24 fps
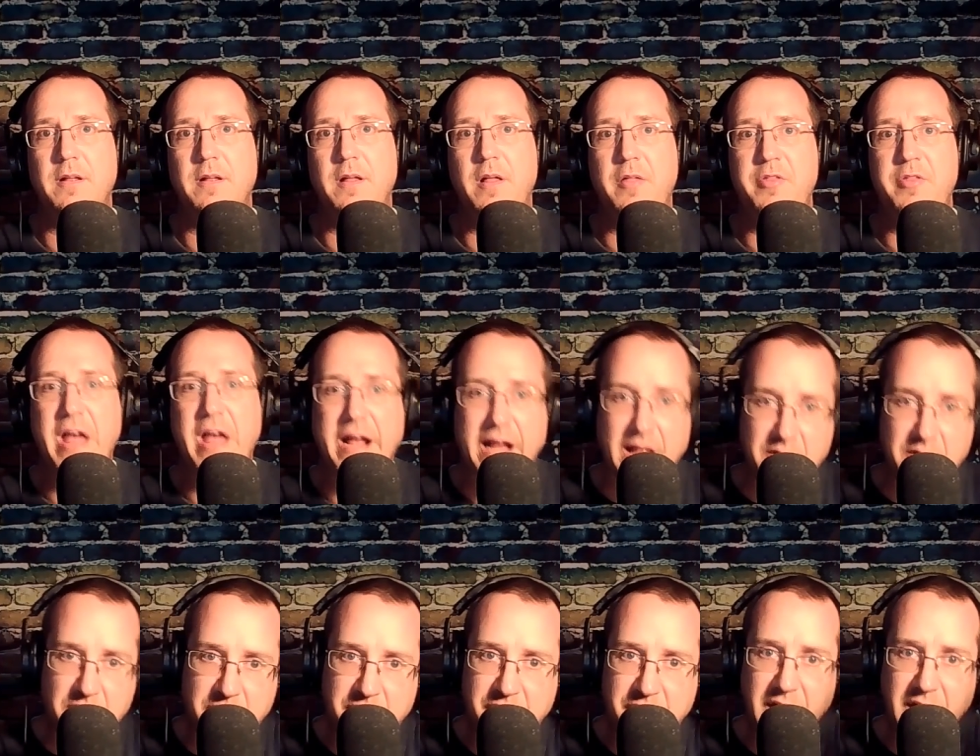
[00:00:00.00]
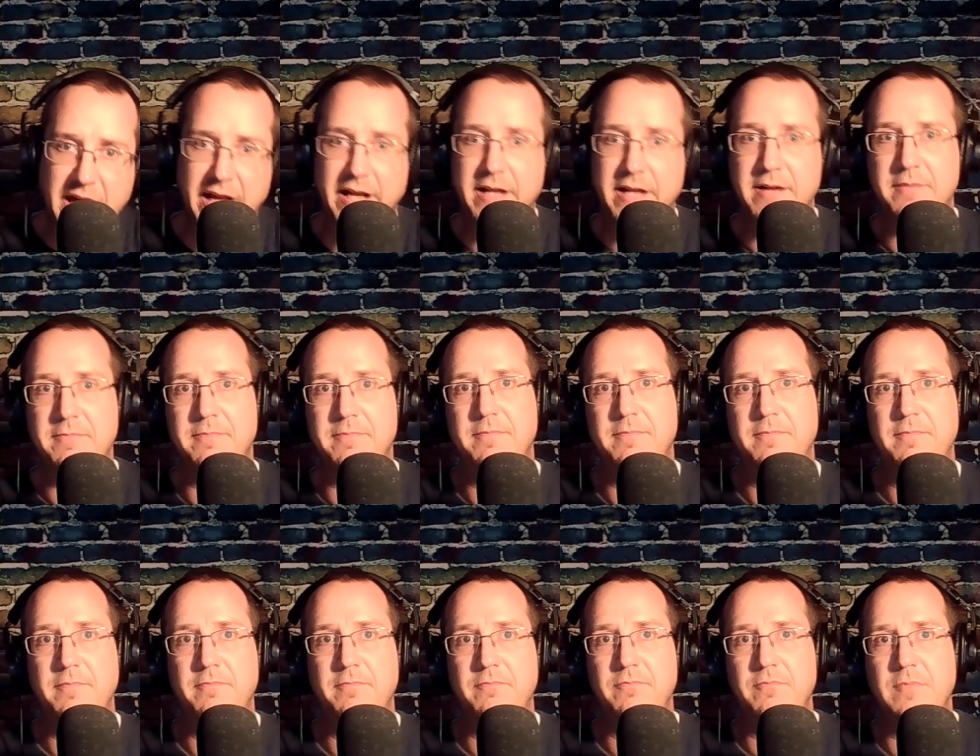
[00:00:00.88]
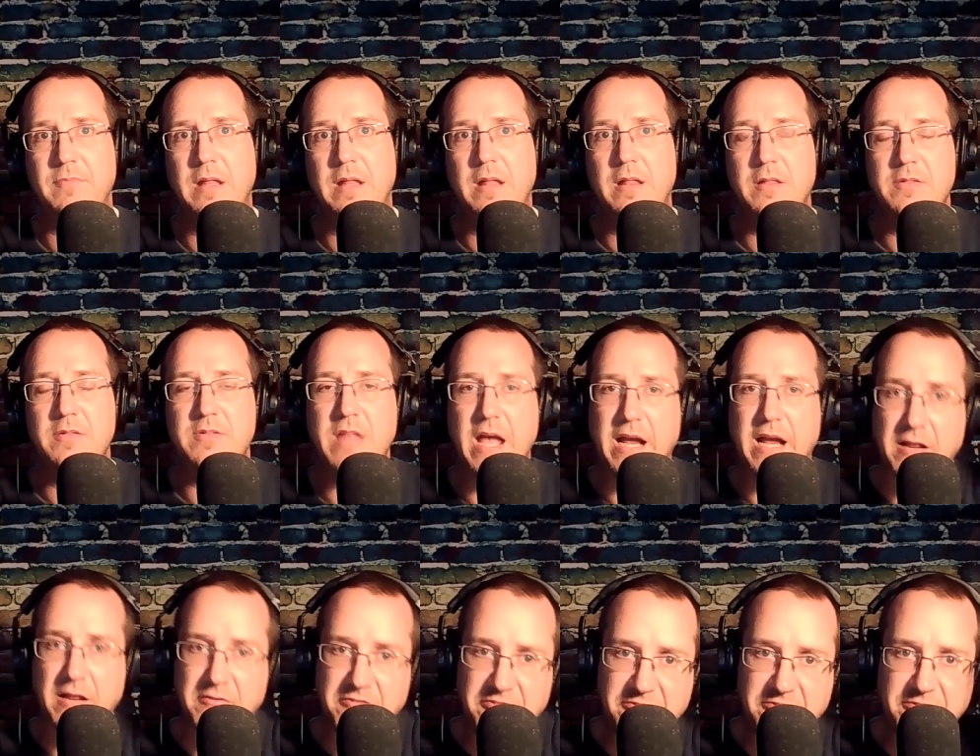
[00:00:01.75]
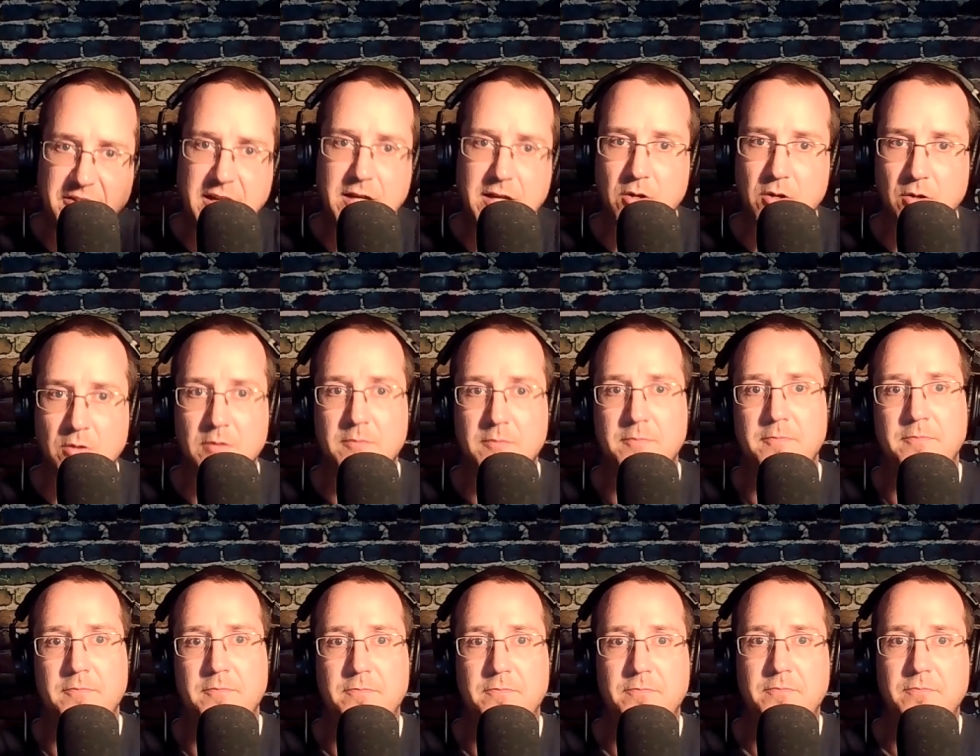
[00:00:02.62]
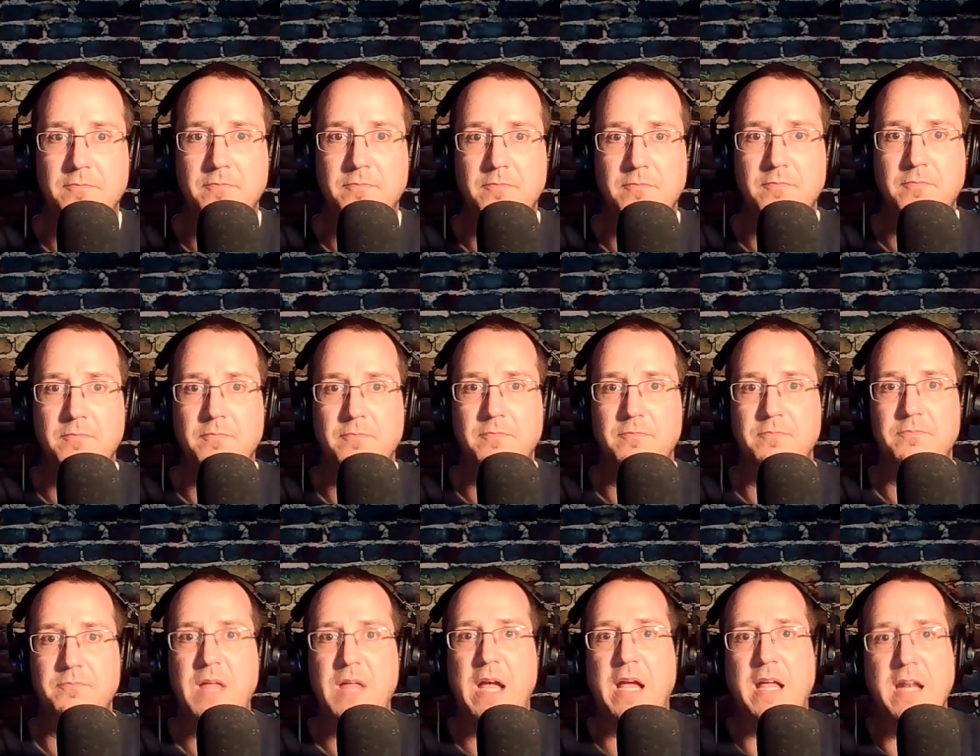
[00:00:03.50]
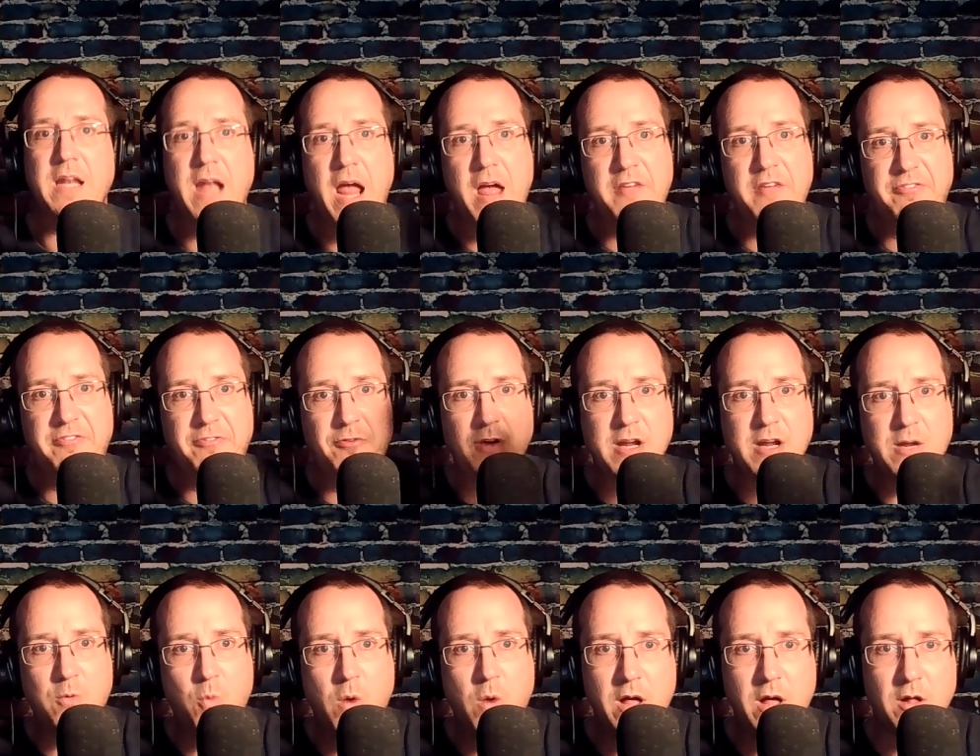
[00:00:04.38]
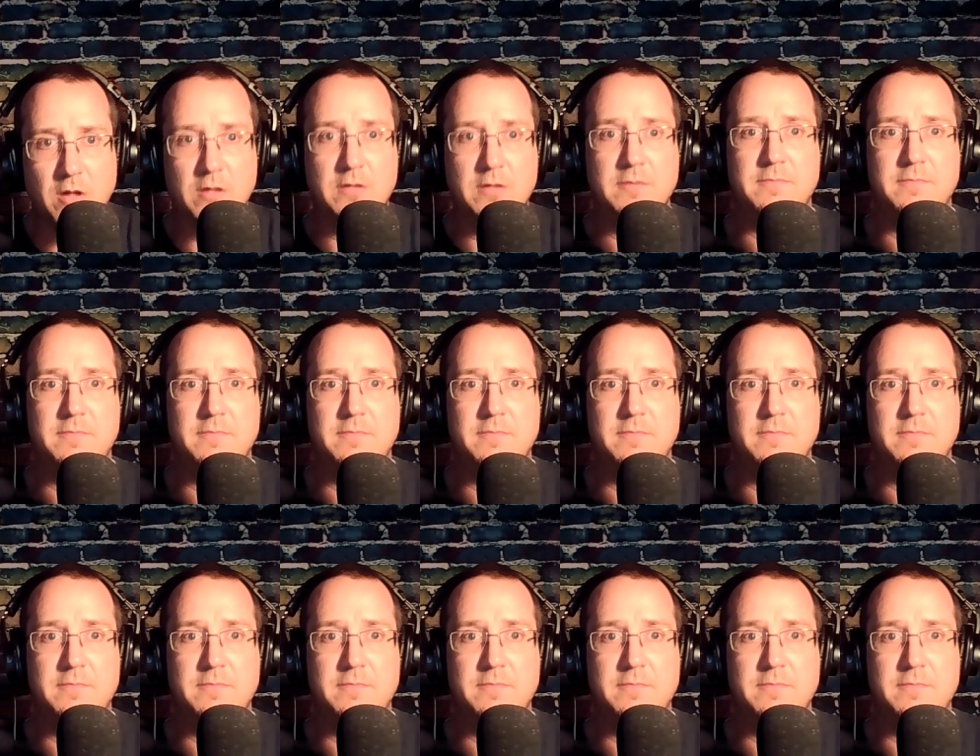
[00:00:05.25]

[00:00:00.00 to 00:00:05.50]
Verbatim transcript: that can think, that can feel, that can have free will.